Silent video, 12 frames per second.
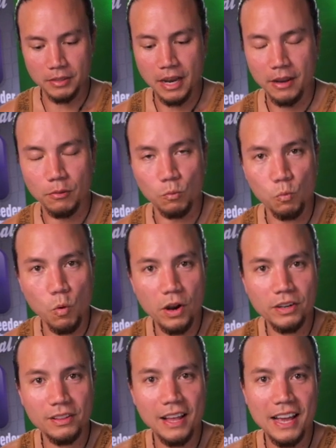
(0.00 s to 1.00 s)
We got
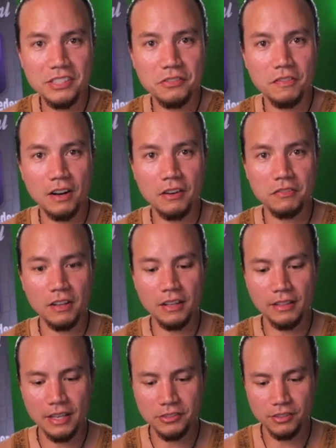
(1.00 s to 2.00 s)
one last Firefly
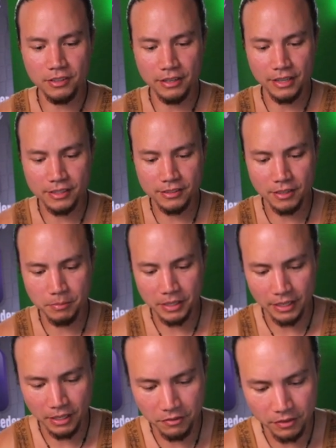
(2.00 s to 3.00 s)
Lesser, and that's gonna
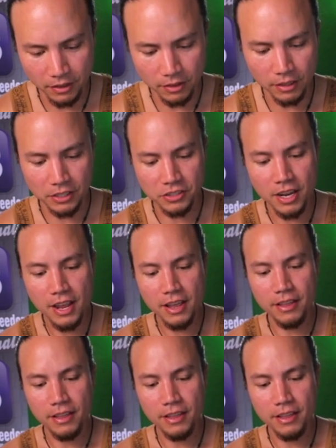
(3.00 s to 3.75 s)
be it for the clutch.